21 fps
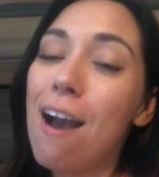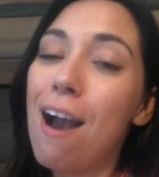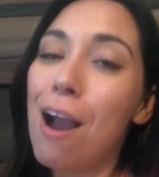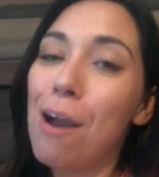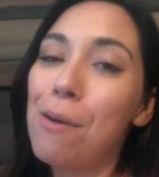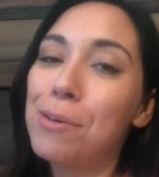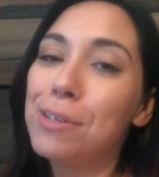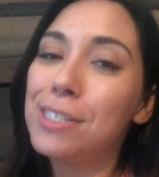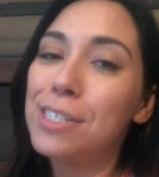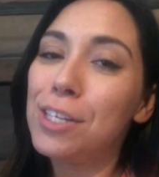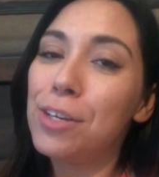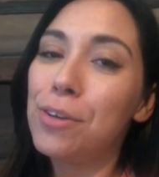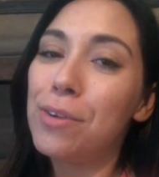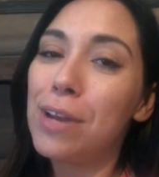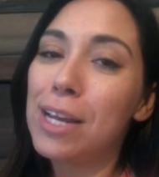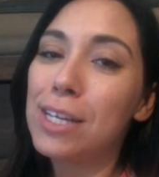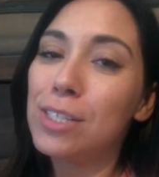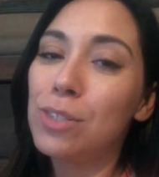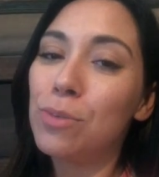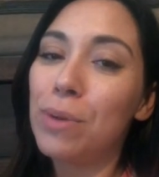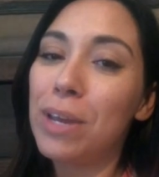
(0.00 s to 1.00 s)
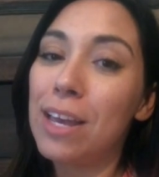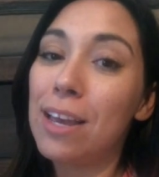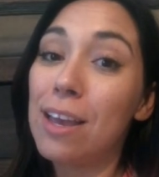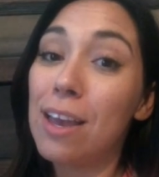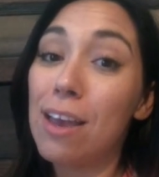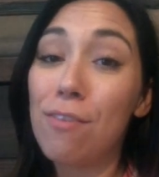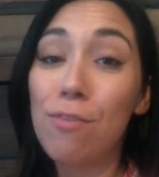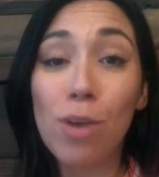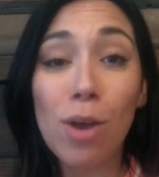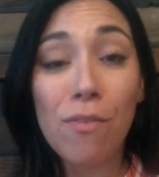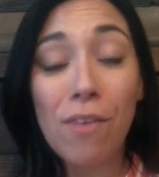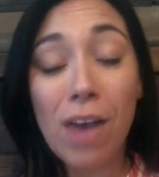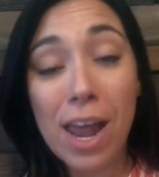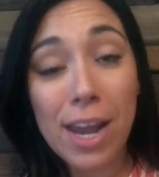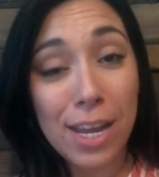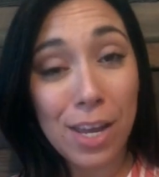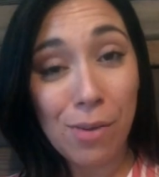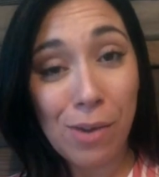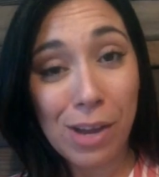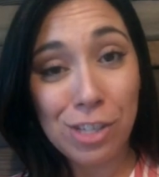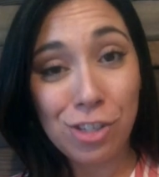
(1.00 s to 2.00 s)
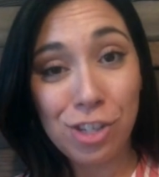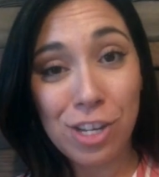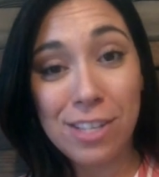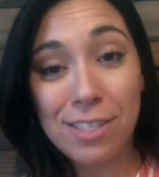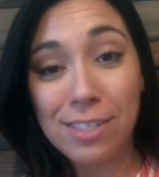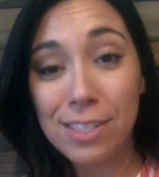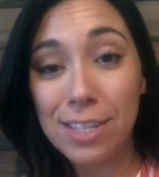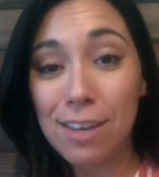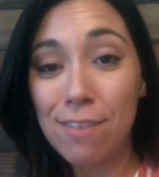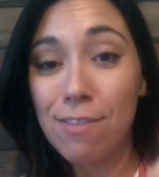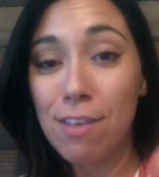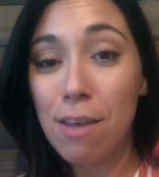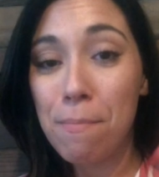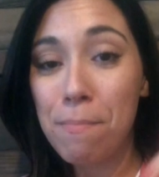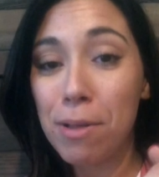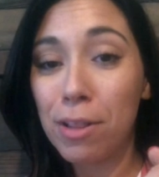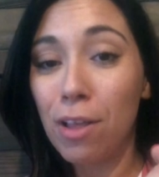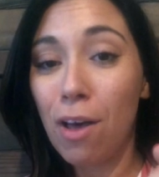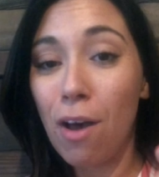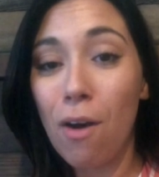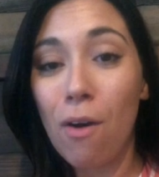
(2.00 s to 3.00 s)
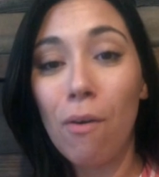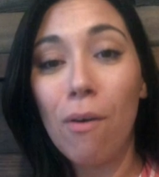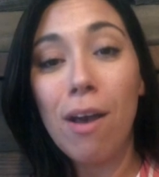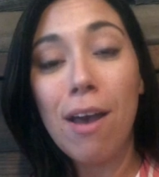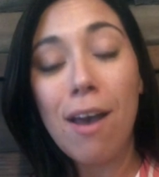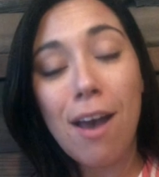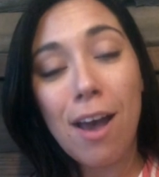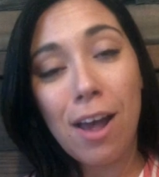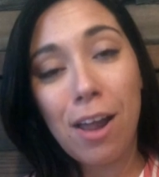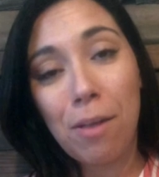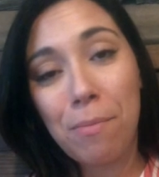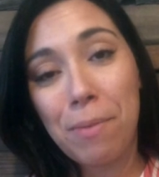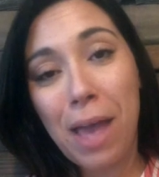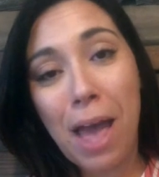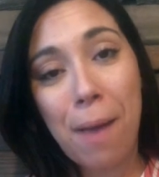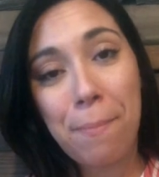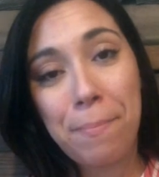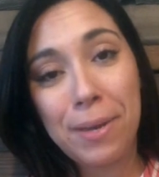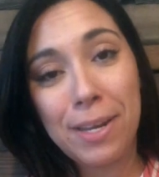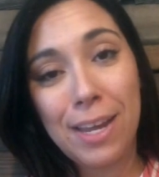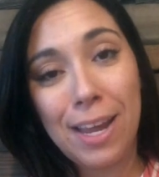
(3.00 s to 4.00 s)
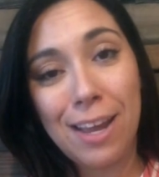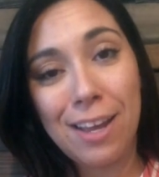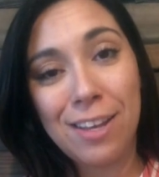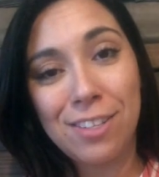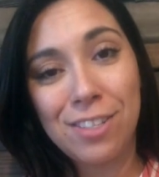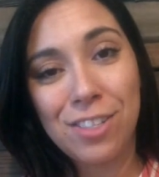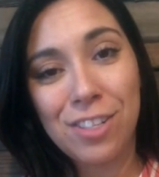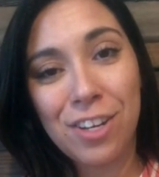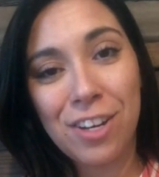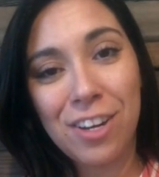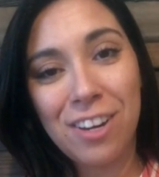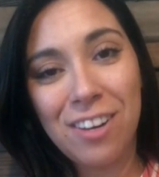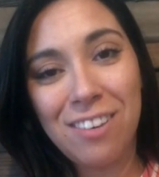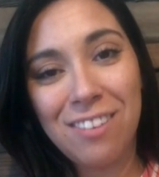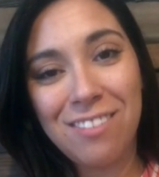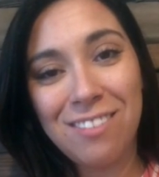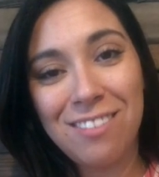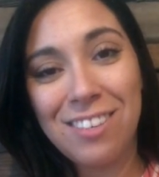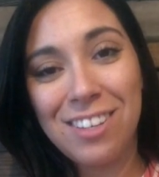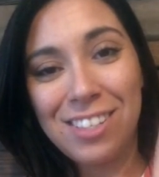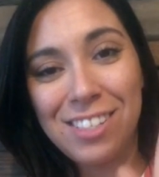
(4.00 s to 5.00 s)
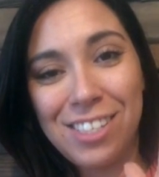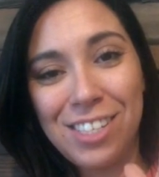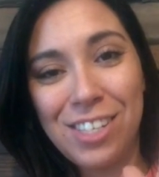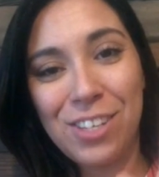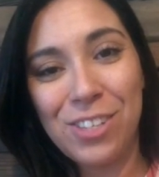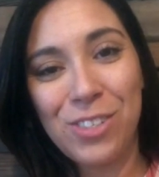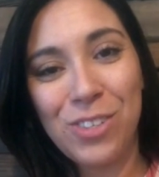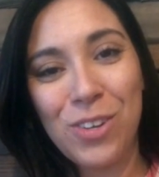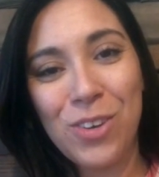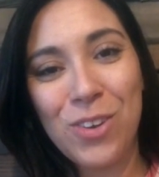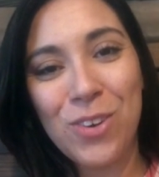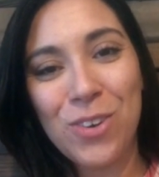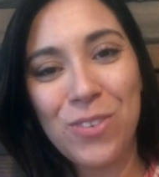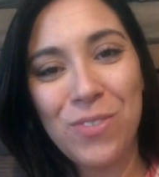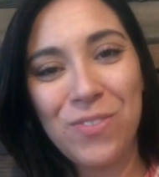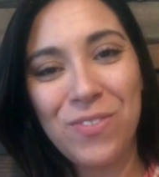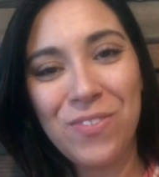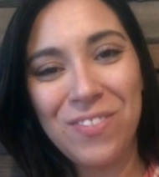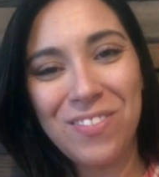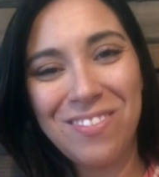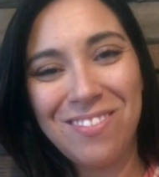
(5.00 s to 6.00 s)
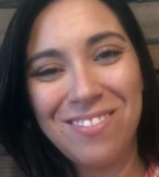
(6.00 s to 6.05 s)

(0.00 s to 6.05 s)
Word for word: I will see you next week. If you have any questions, leave them below and I'll be happy to answer. See you soon.